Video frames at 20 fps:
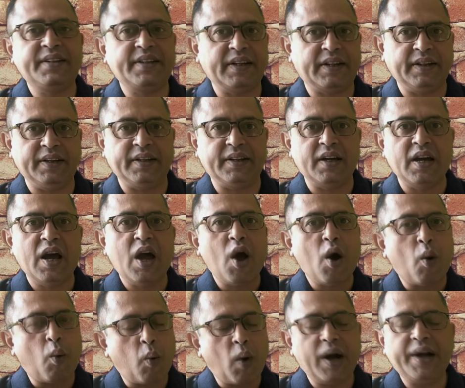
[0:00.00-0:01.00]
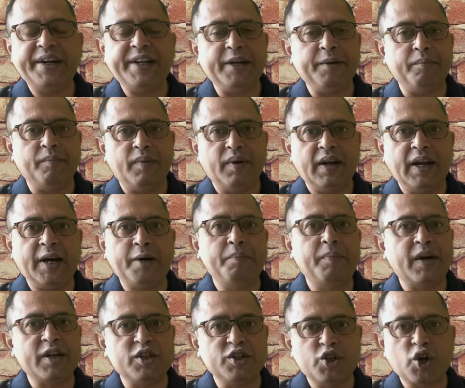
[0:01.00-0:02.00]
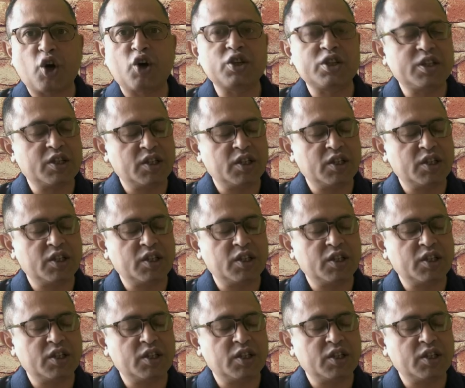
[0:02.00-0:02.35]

technique, one team led by George